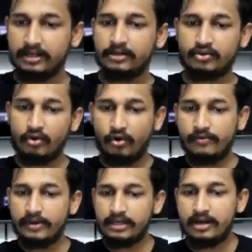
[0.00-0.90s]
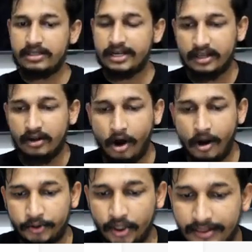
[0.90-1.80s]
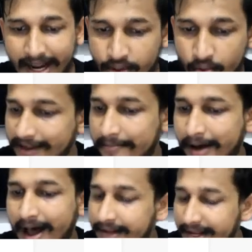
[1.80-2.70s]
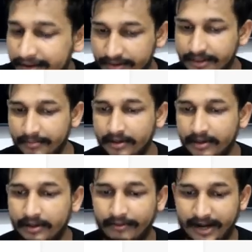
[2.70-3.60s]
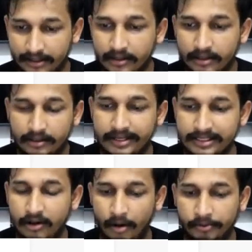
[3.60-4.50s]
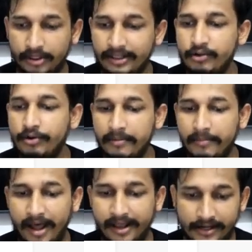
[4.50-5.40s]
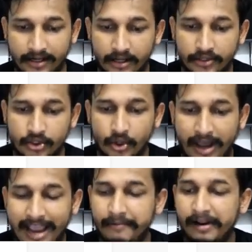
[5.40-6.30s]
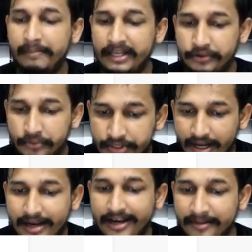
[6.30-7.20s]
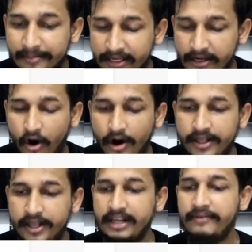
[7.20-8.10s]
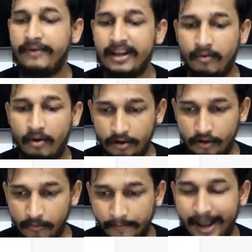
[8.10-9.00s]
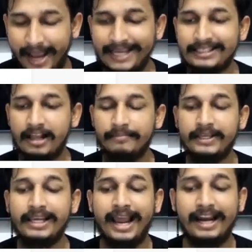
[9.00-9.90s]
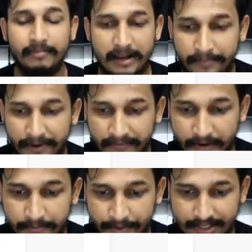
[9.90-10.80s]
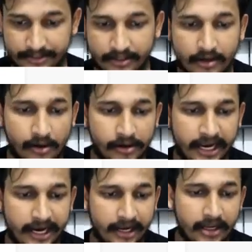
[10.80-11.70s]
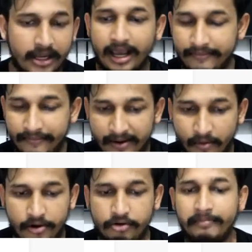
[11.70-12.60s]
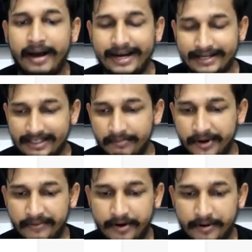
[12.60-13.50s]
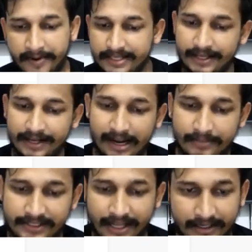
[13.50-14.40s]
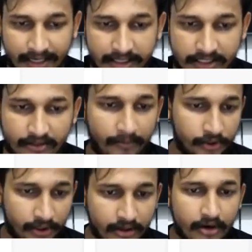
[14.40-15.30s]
So over here there is an option that you can bargain with them, right? There is an option that you can bargain. So I will be using a limit order if I want to buy something at my preferred price. Okay, if I want to buy at some preferred price, then I'll be selecting this option.